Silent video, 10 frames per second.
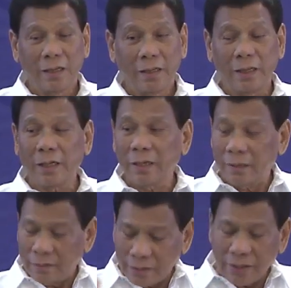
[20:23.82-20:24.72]
they are
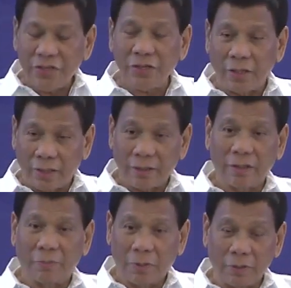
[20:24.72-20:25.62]
nonchalant
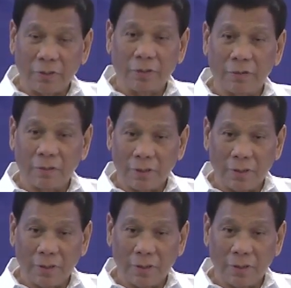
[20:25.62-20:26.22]
about the whole.